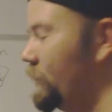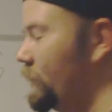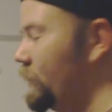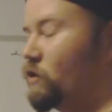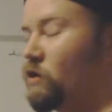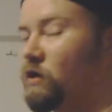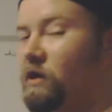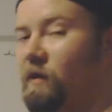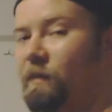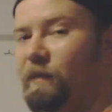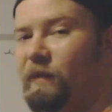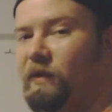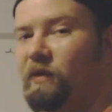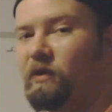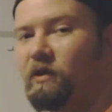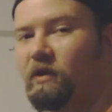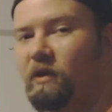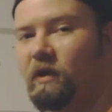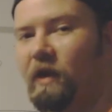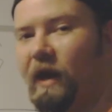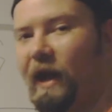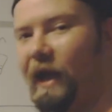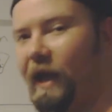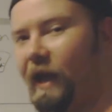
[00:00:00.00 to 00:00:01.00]
your
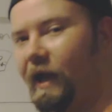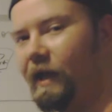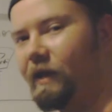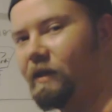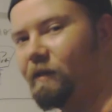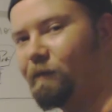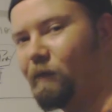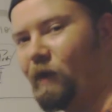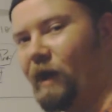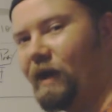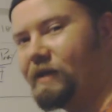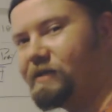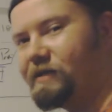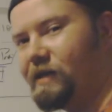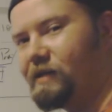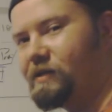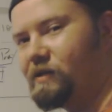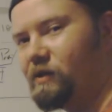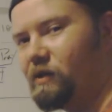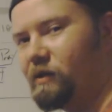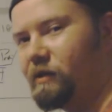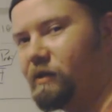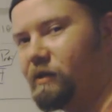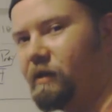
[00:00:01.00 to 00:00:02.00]
computer and the
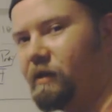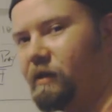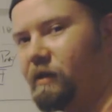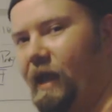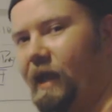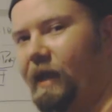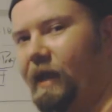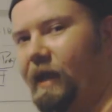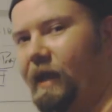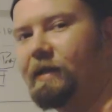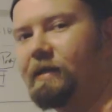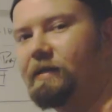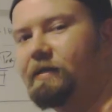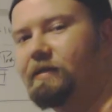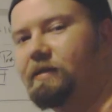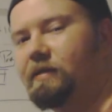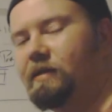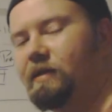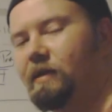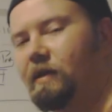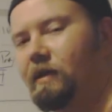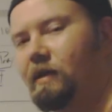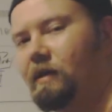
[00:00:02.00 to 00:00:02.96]
processor and